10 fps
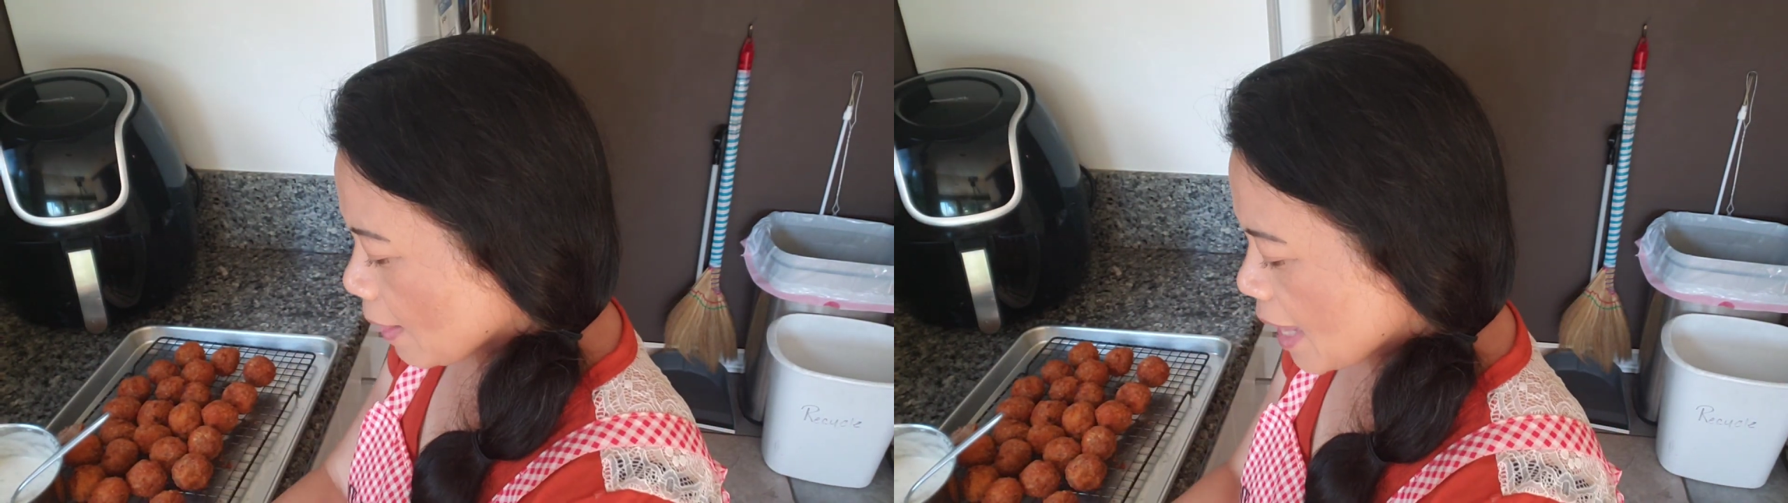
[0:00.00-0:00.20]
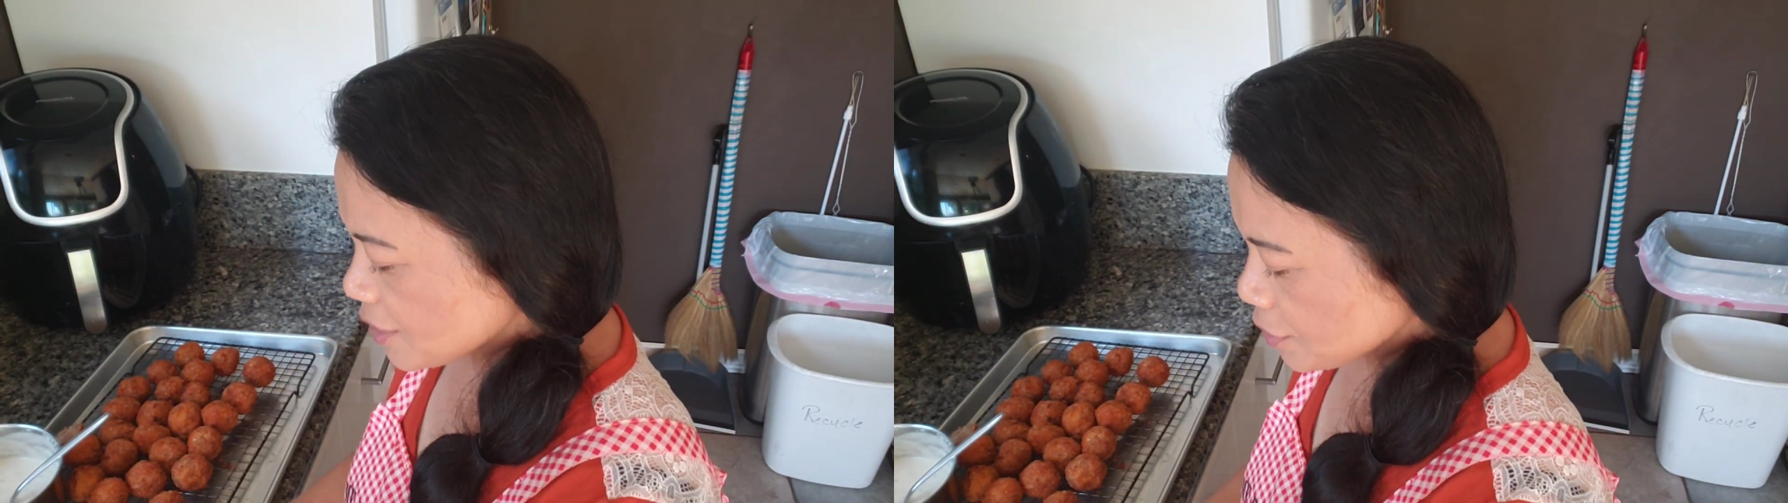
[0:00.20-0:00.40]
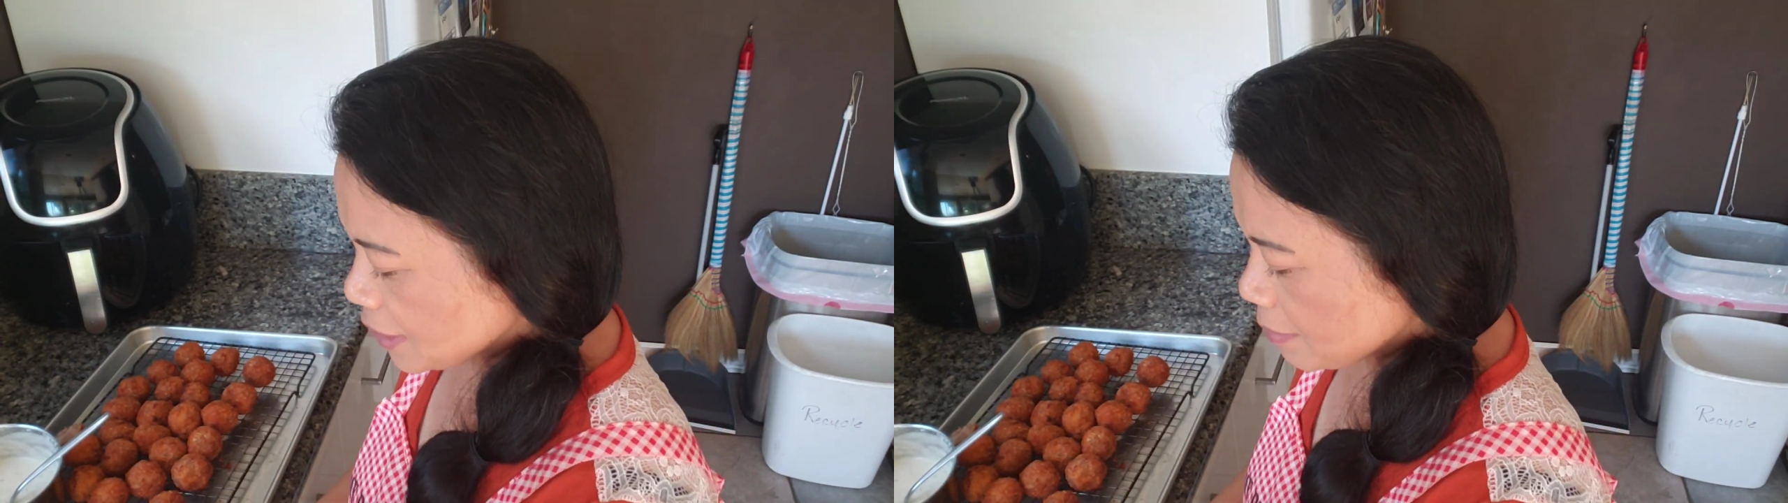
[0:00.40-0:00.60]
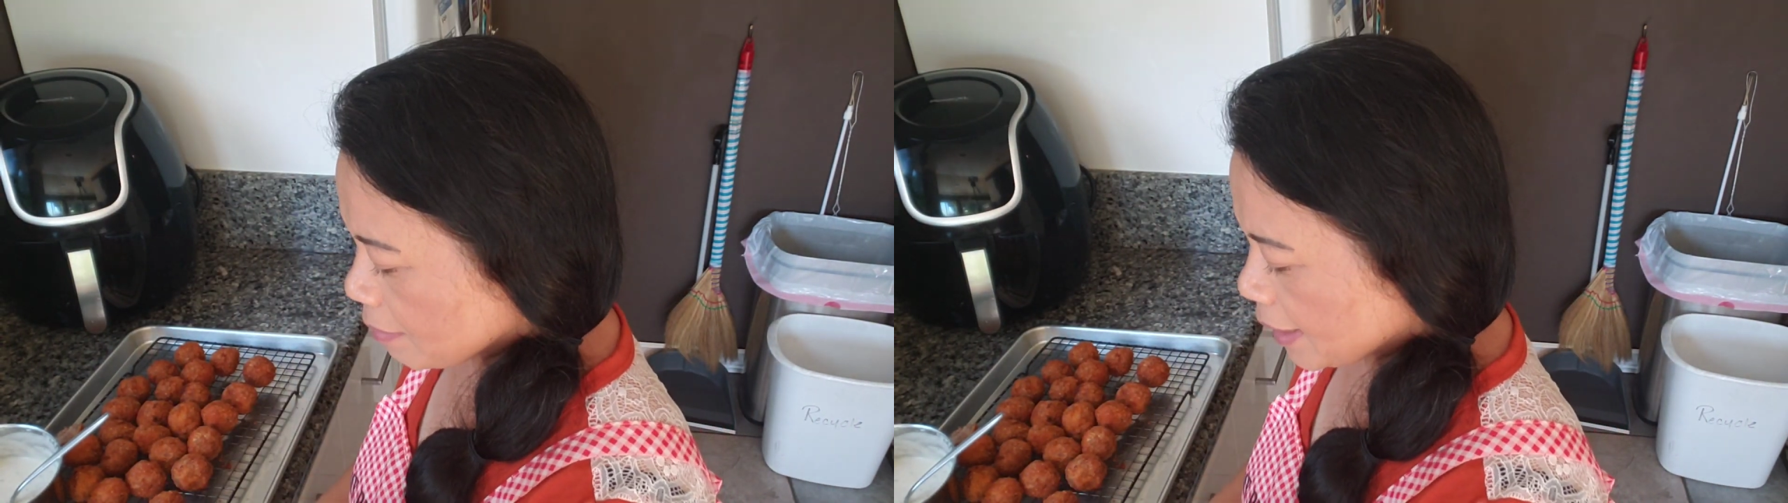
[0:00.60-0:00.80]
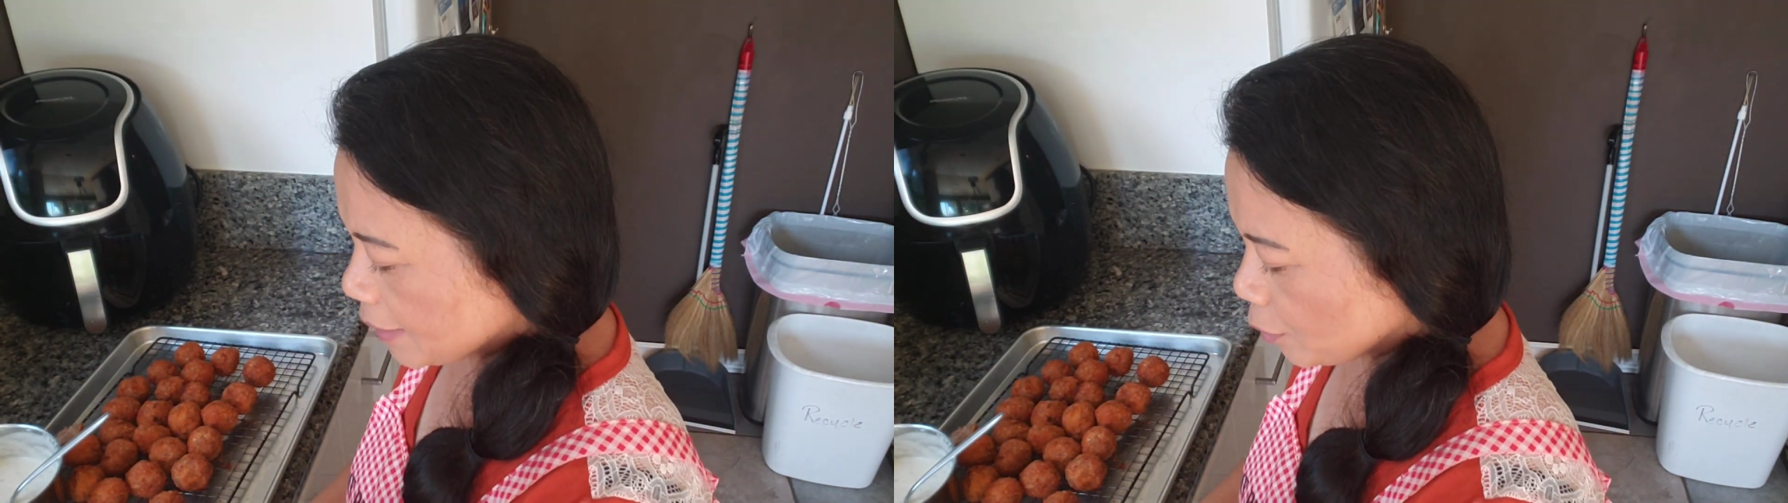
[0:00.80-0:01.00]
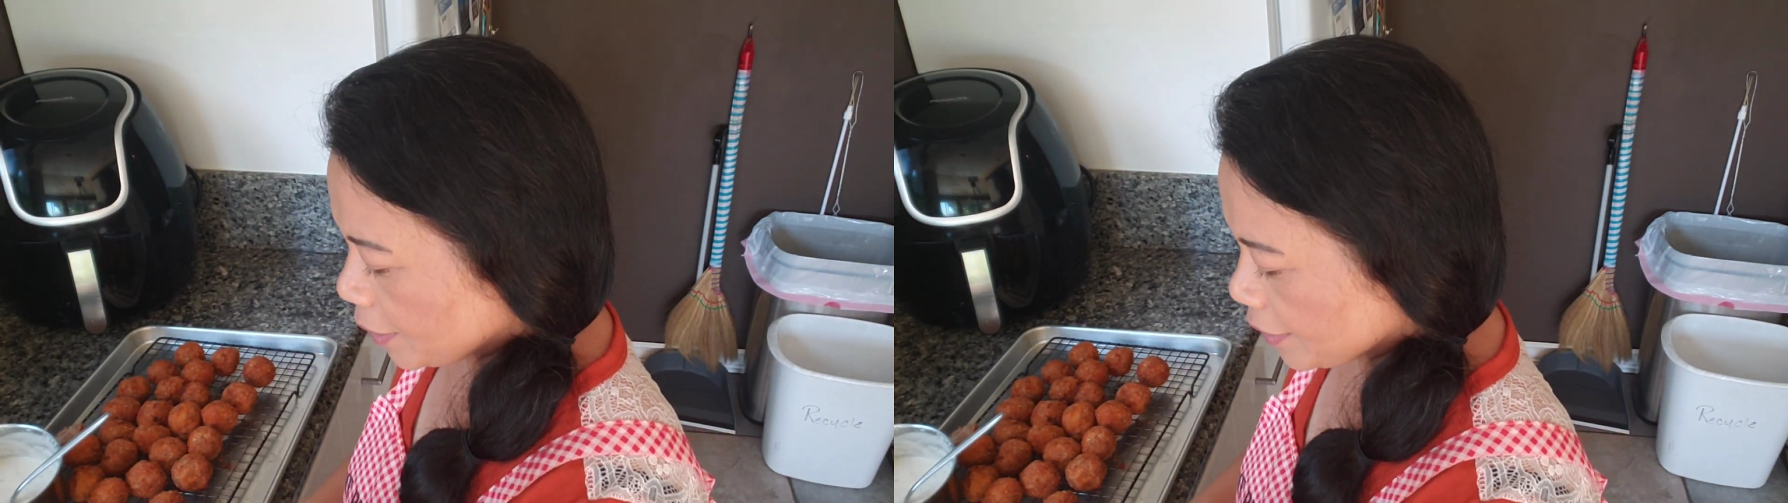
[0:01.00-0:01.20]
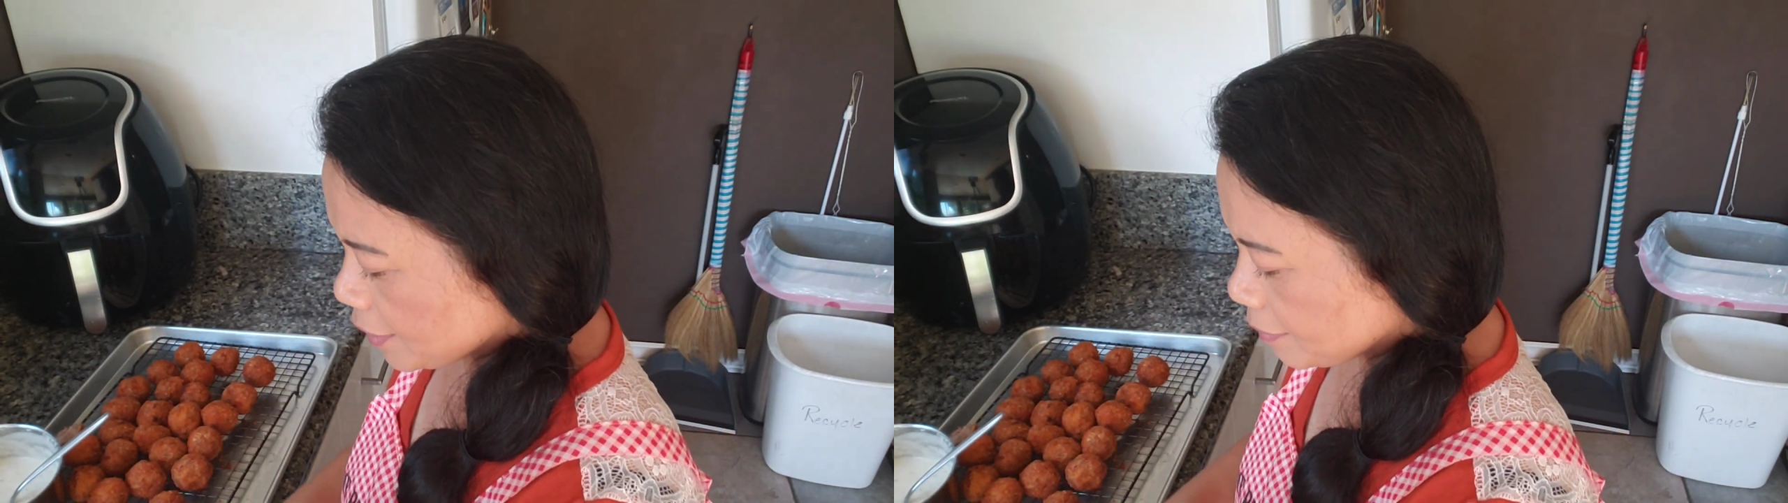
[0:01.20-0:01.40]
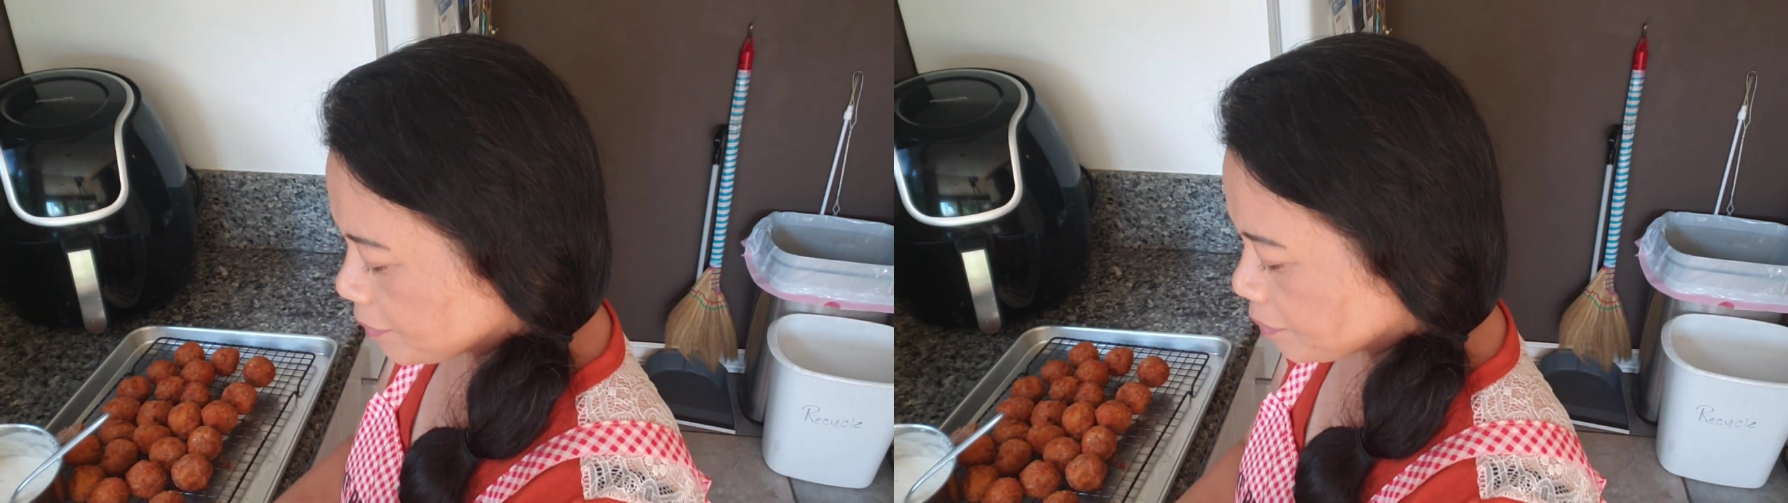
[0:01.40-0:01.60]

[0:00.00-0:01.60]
I like to eat mine with,